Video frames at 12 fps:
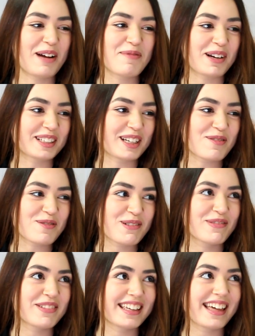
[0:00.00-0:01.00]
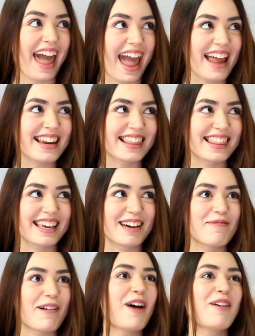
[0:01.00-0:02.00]
I'm not gonna reveal anything
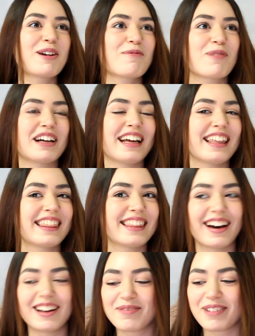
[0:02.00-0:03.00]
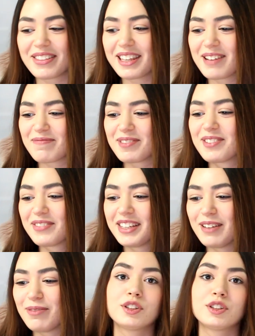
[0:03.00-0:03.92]
about it, what I thought about that movie.